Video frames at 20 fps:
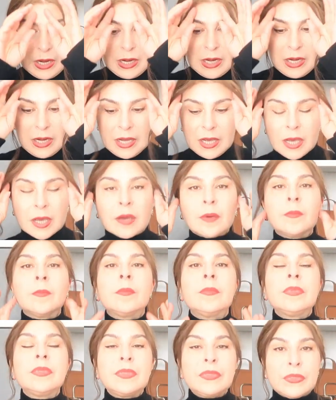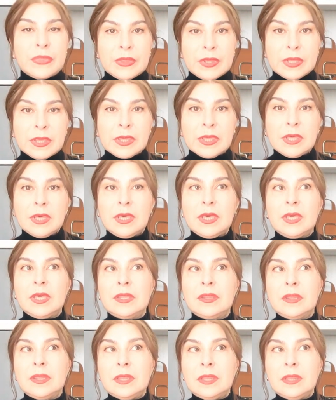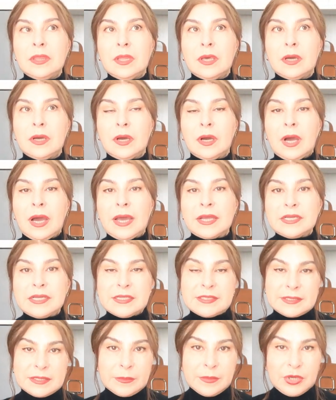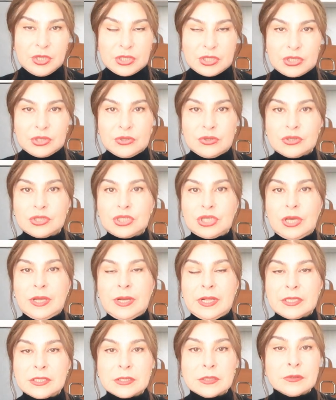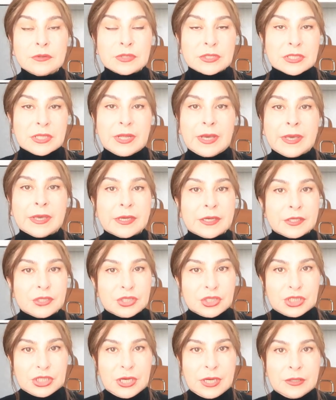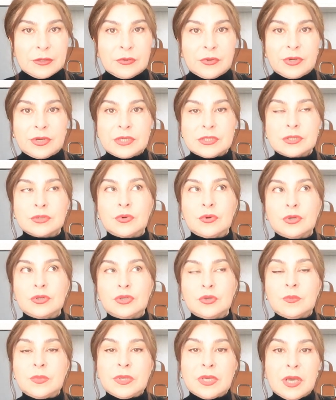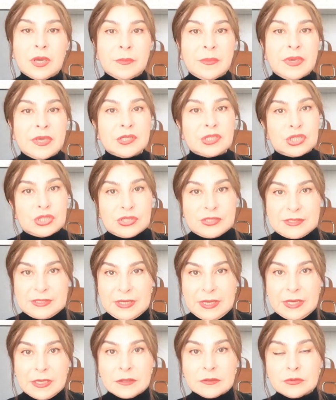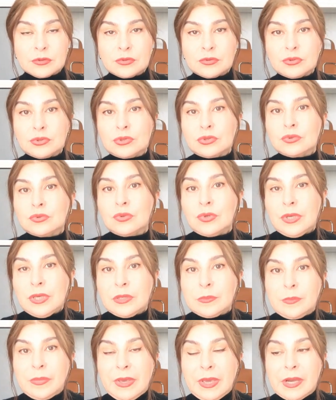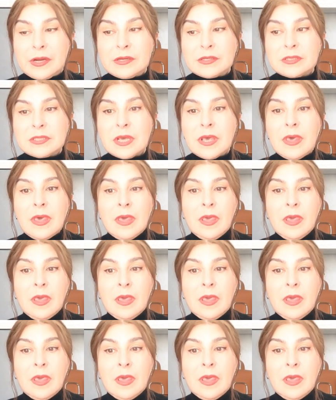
i'm thinking I did some research and it looks like in January it's going to be a major sales also in Paris